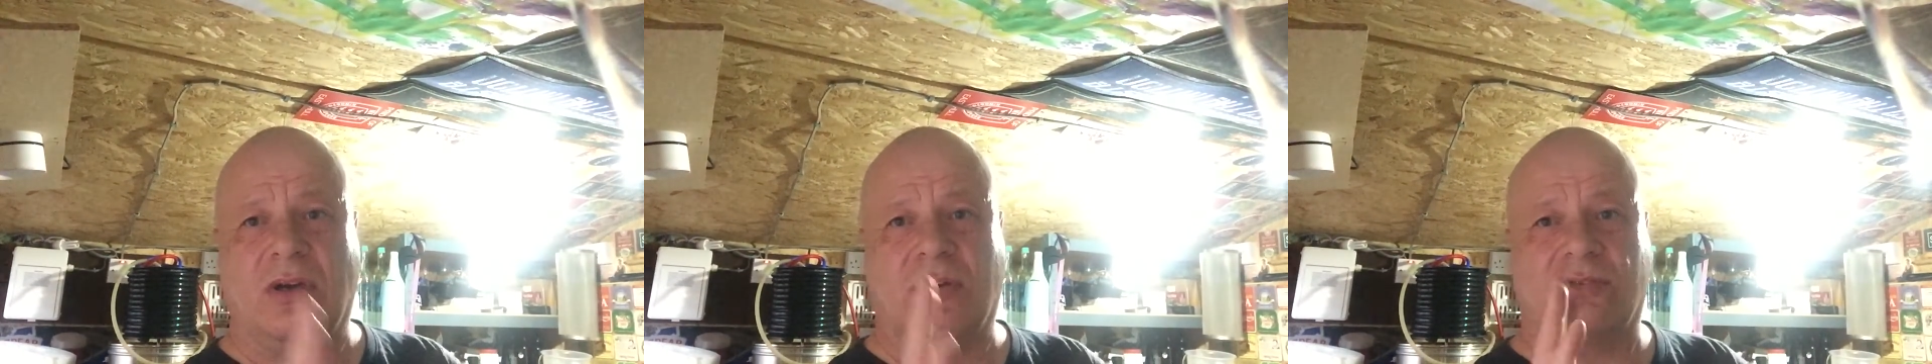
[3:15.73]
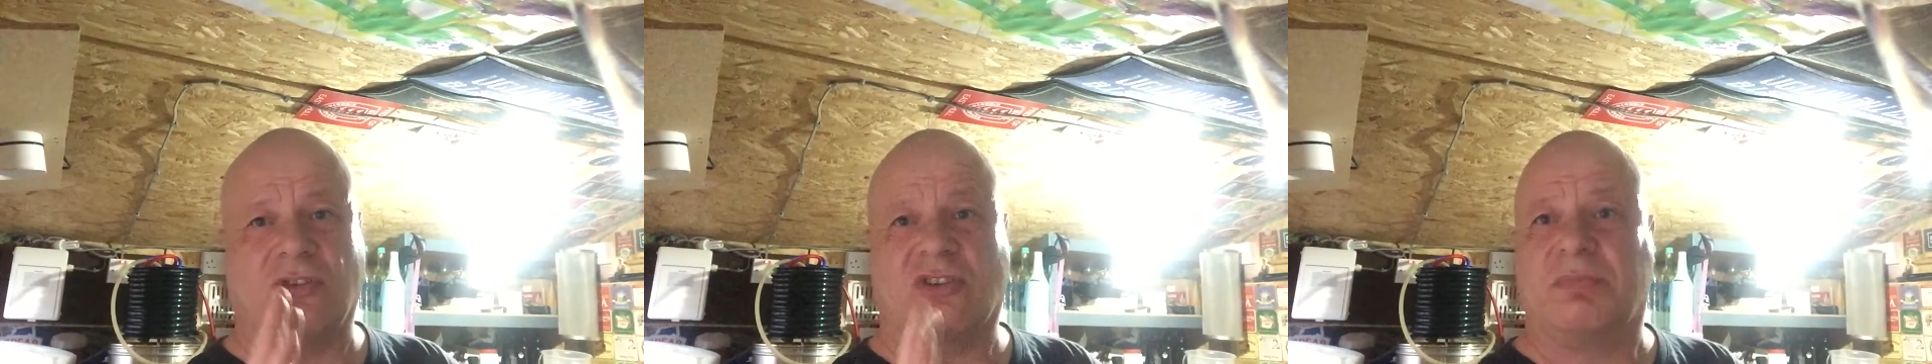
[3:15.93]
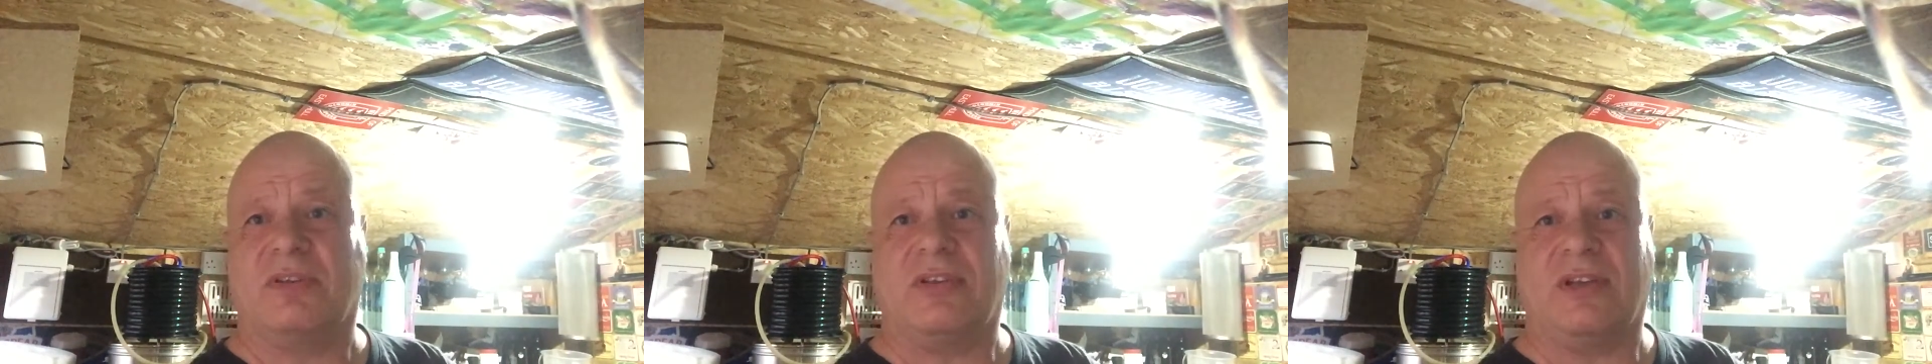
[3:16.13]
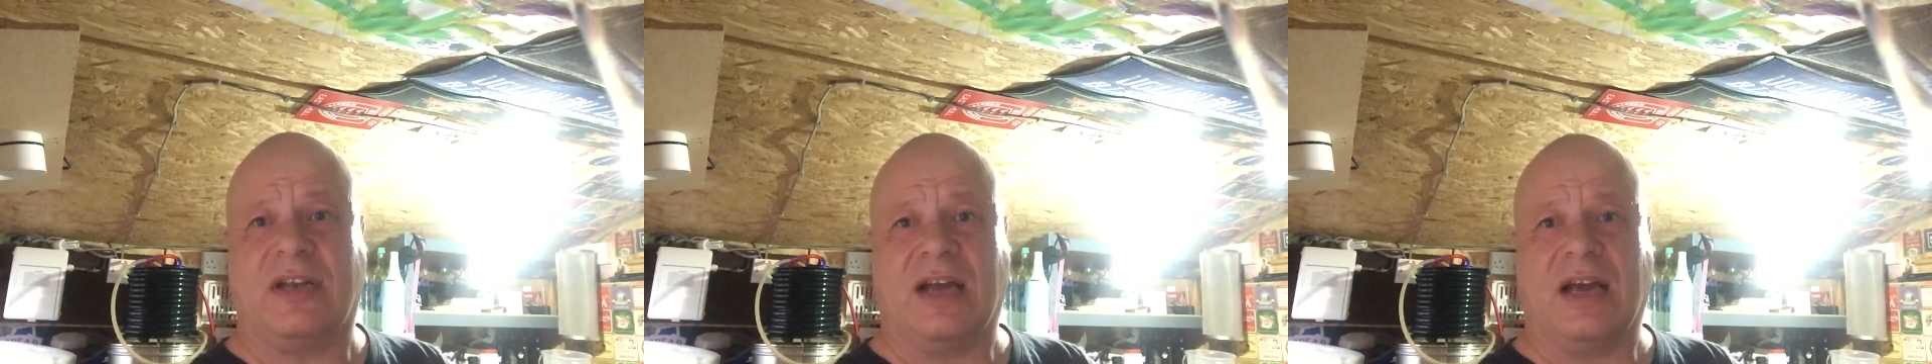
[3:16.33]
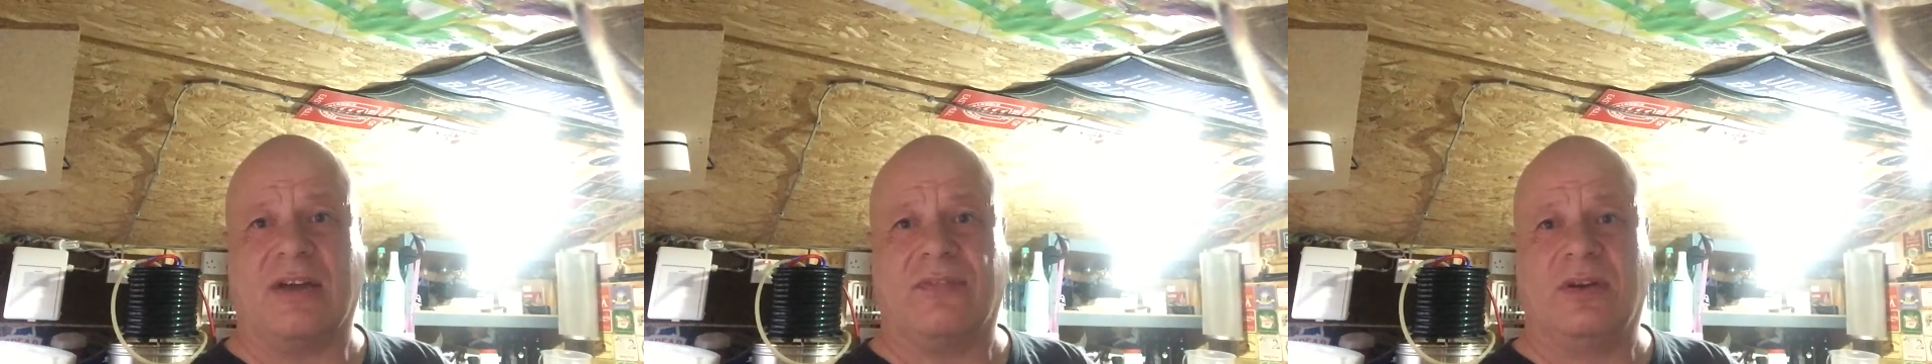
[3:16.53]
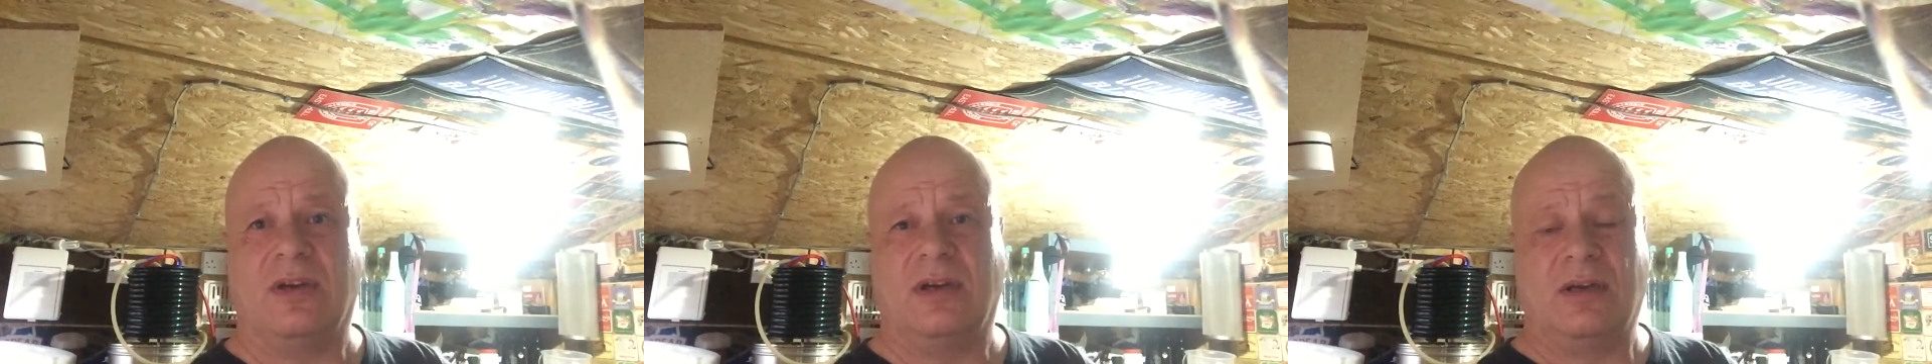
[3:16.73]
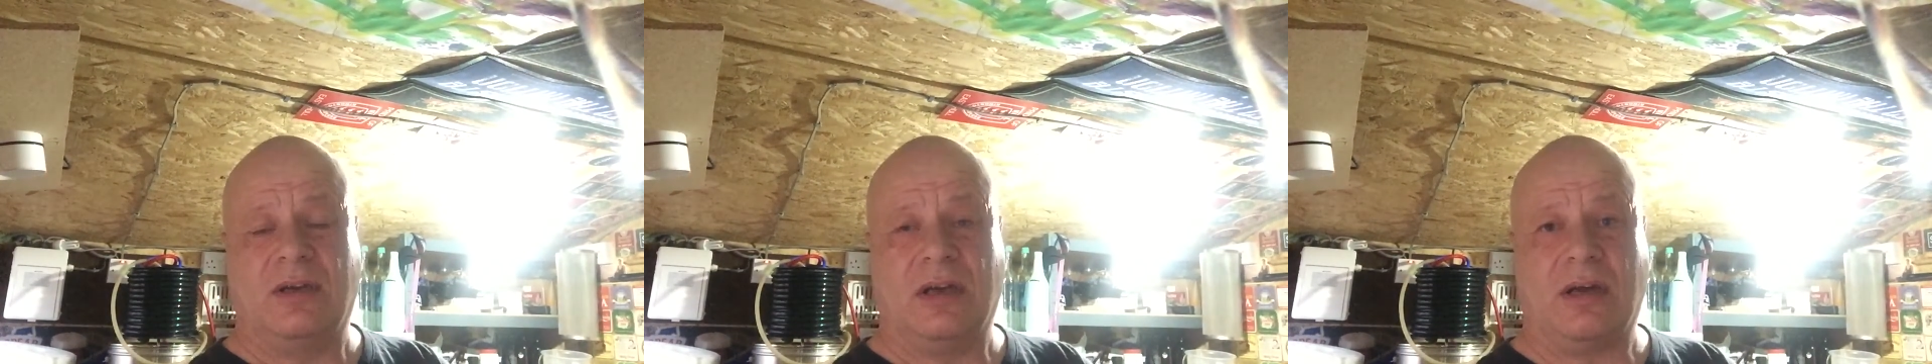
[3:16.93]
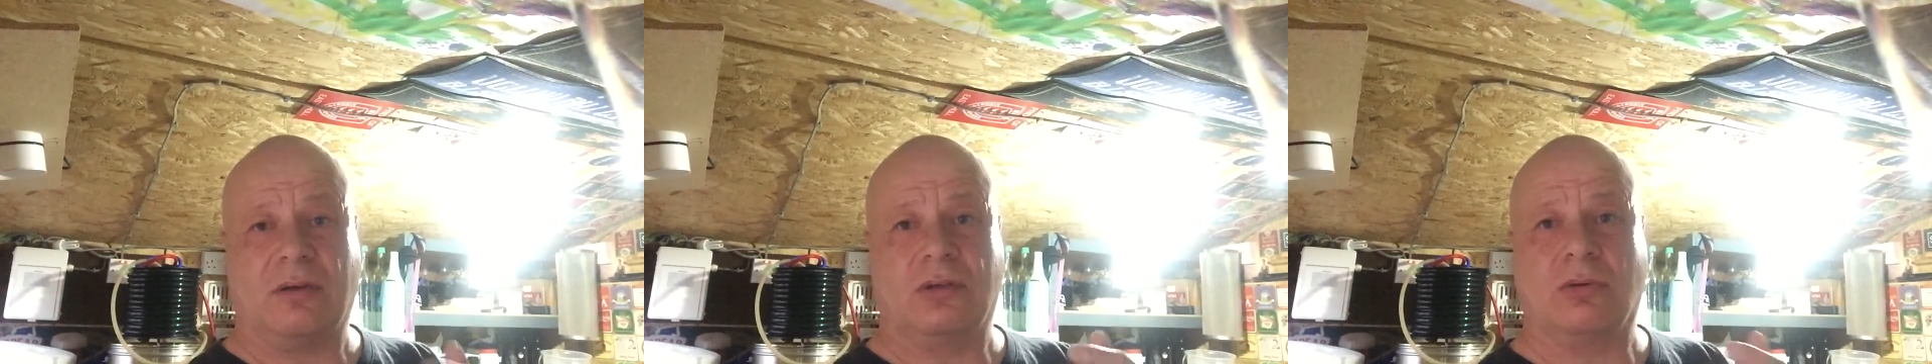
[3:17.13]
So I split it in half
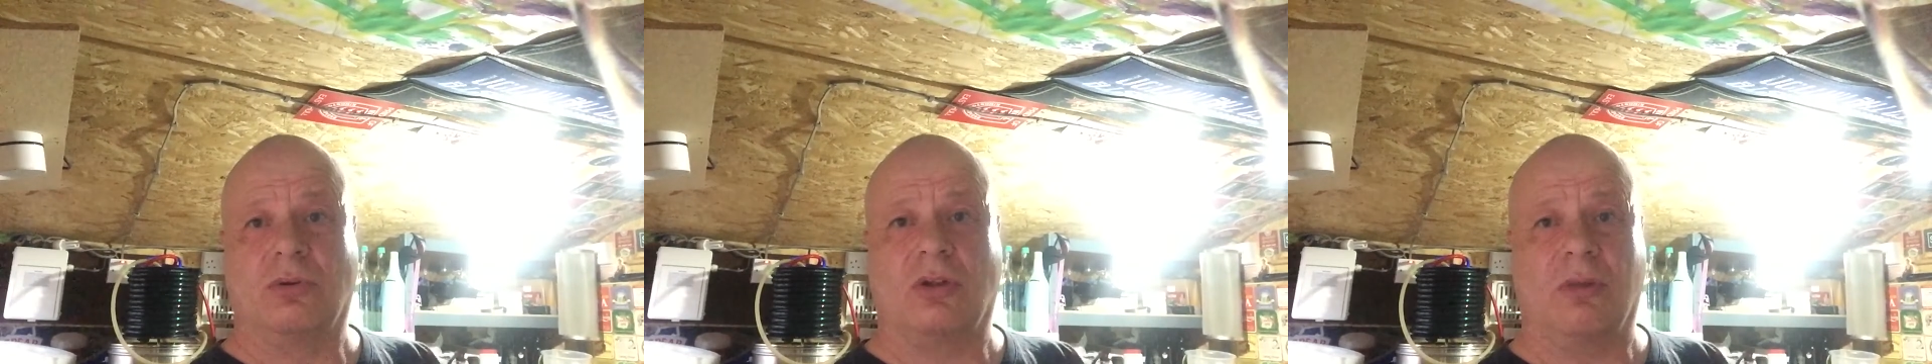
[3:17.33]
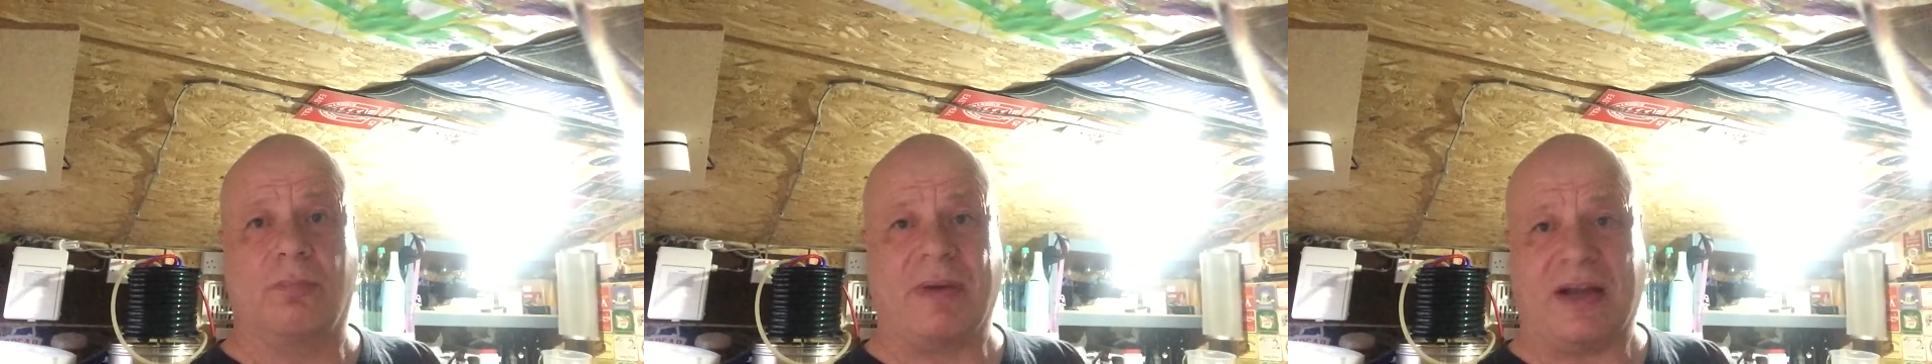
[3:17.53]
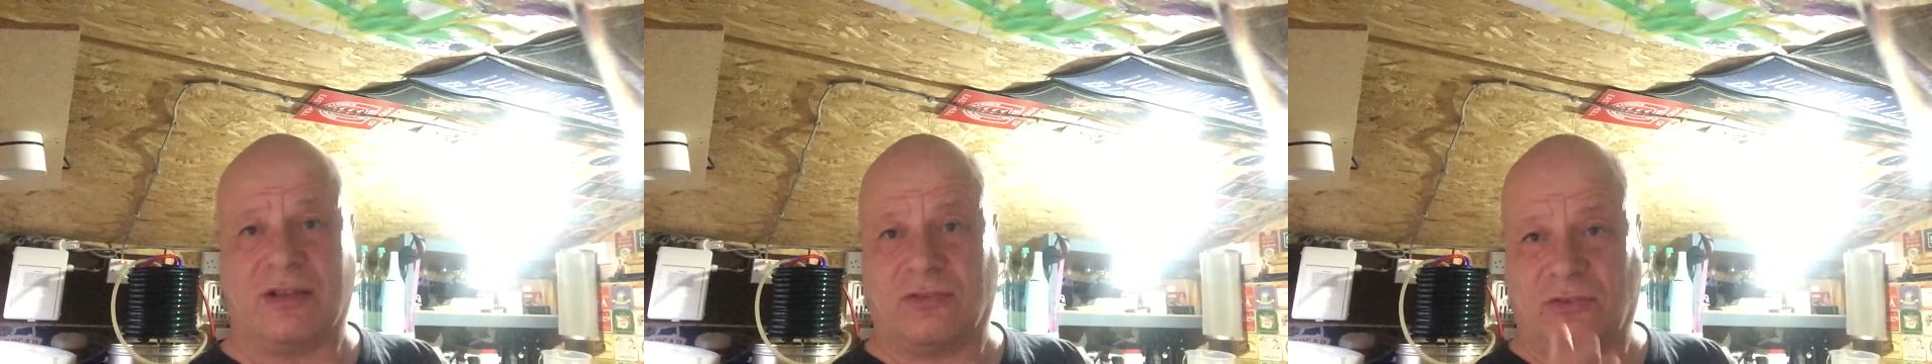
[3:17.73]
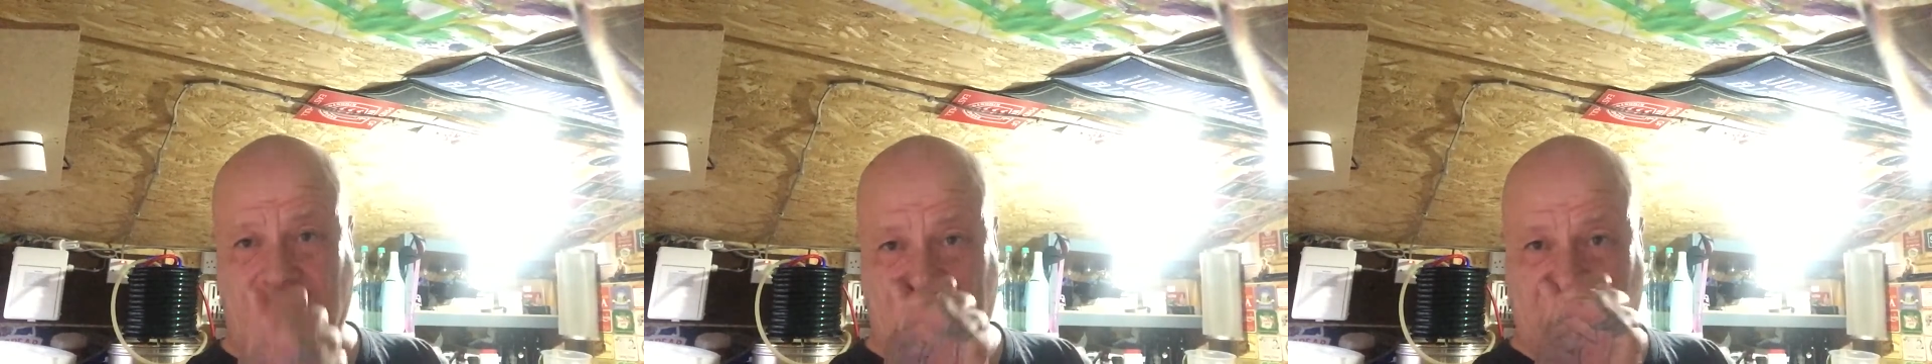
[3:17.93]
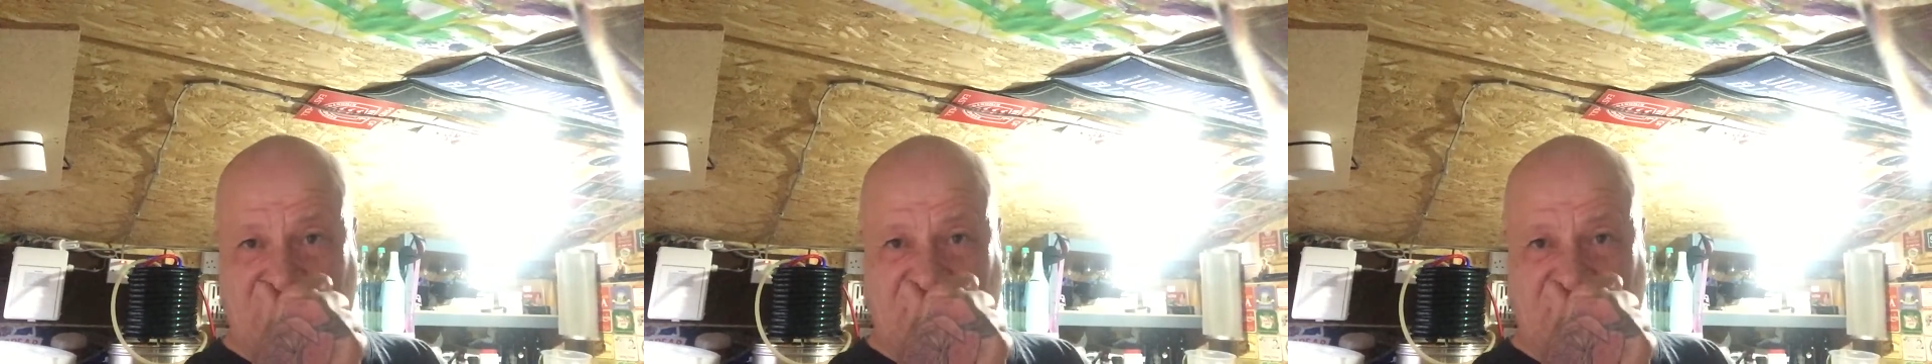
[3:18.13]
and we'll do another batch.